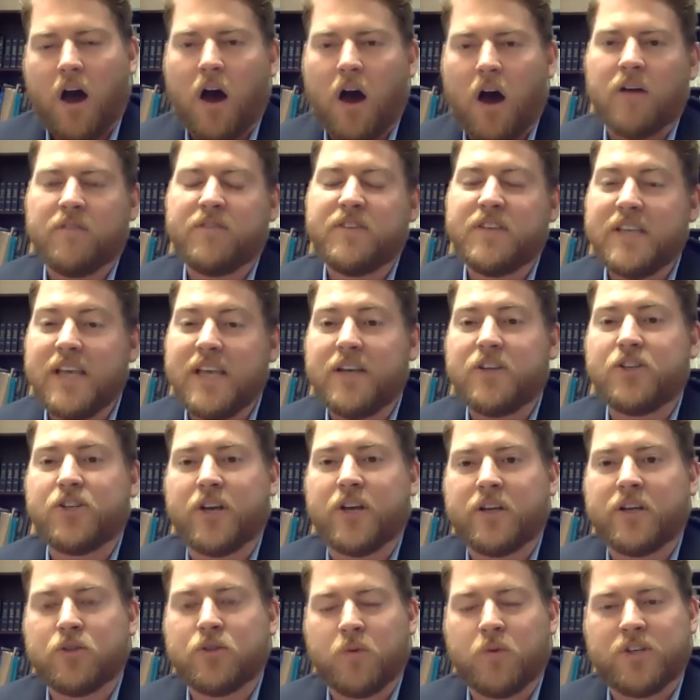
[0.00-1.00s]
of
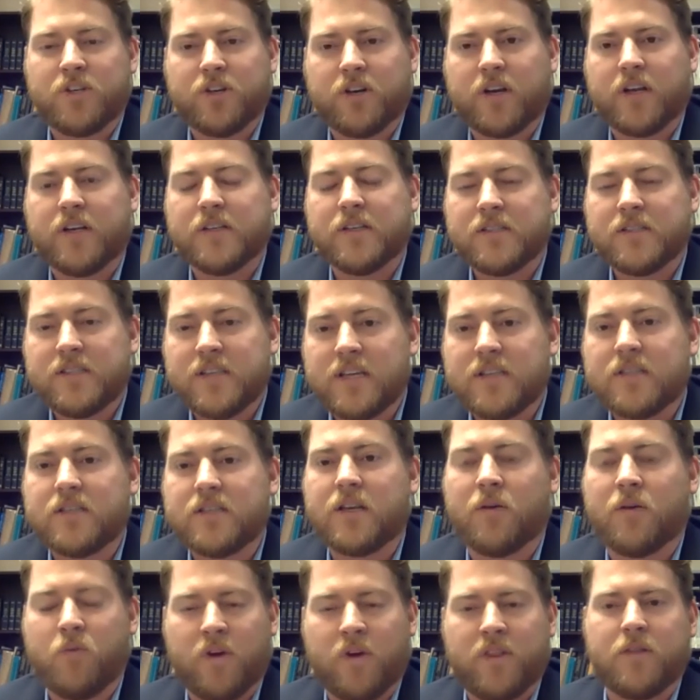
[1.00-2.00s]
teachings which are
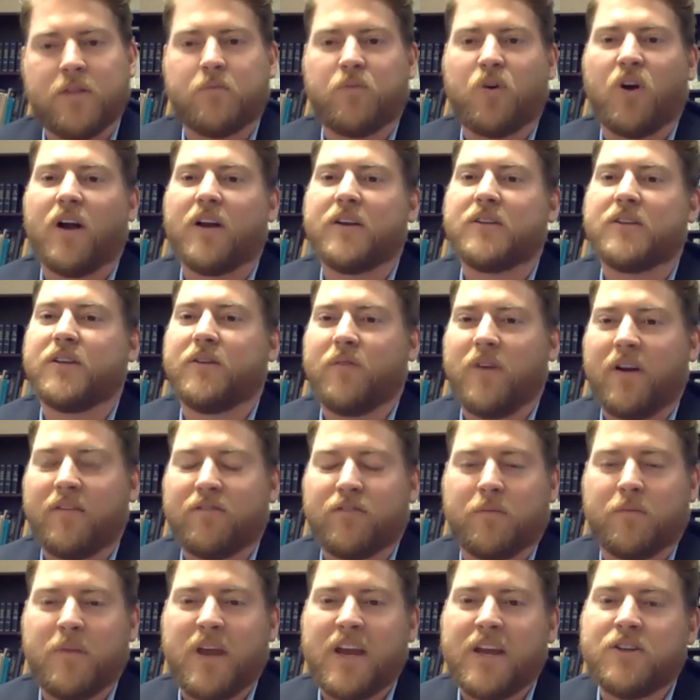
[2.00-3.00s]
consistent with the Protestant
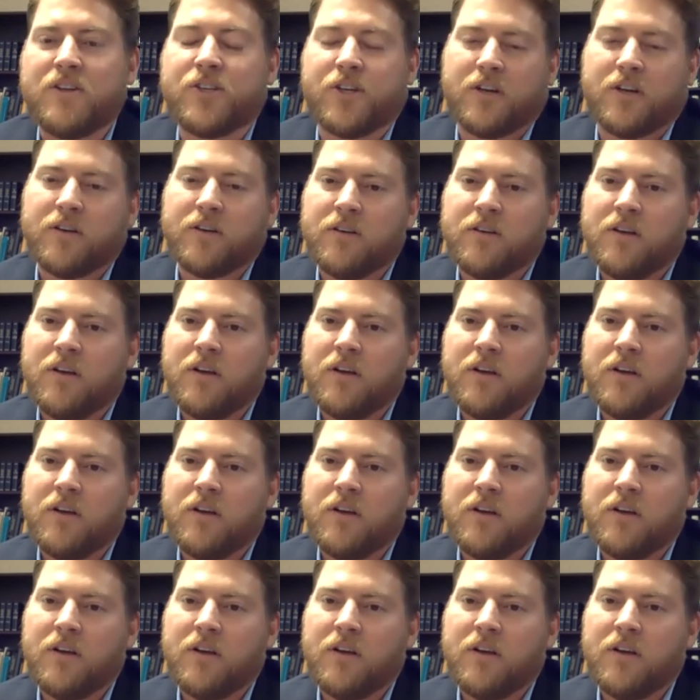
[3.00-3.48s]
Reformation.